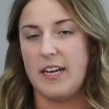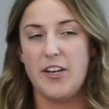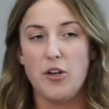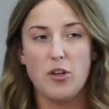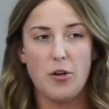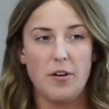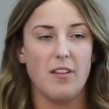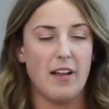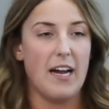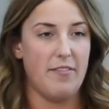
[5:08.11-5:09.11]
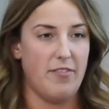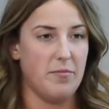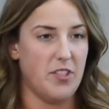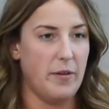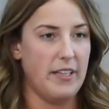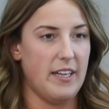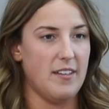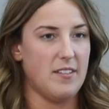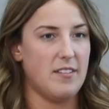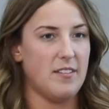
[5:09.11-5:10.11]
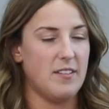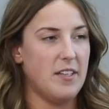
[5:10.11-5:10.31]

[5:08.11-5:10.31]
And you'll learn a lot from doing this.